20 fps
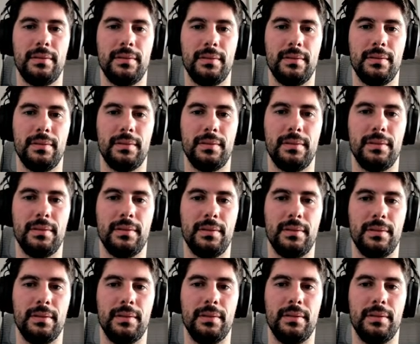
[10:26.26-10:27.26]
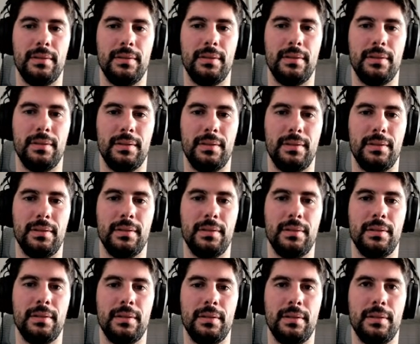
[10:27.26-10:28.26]

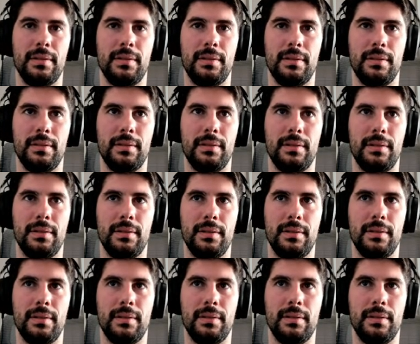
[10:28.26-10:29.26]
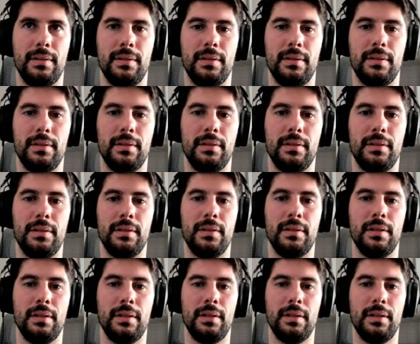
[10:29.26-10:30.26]

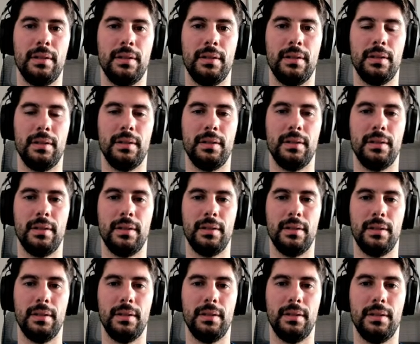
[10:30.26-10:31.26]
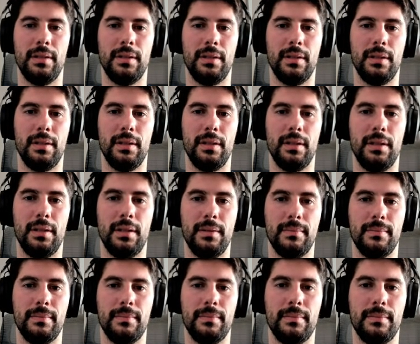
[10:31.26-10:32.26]

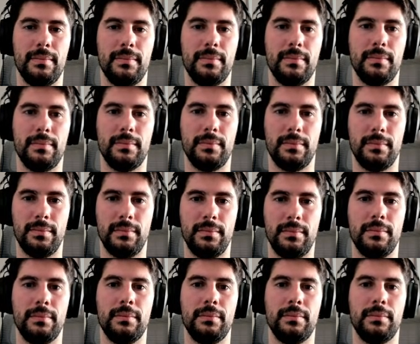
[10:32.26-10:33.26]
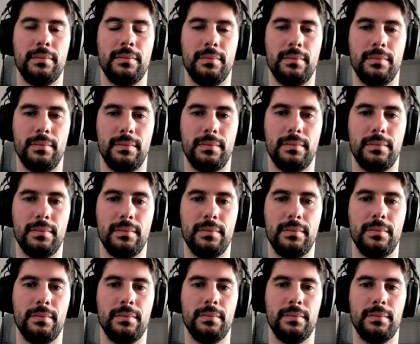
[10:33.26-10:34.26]
No words are spoken by the person on screen.